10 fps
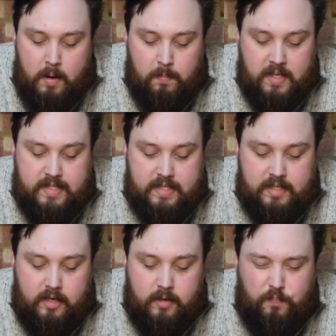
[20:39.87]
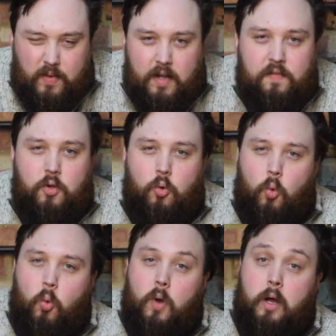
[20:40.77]
But if
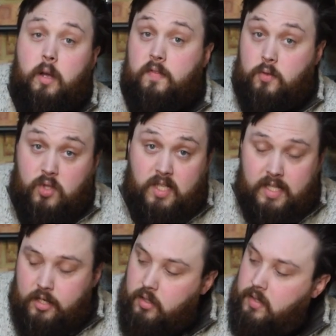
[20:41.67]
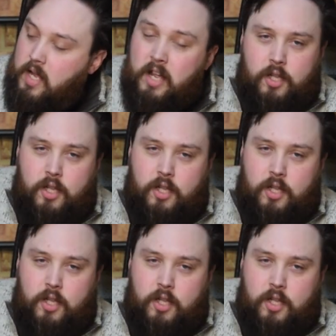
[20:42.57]
you cycle,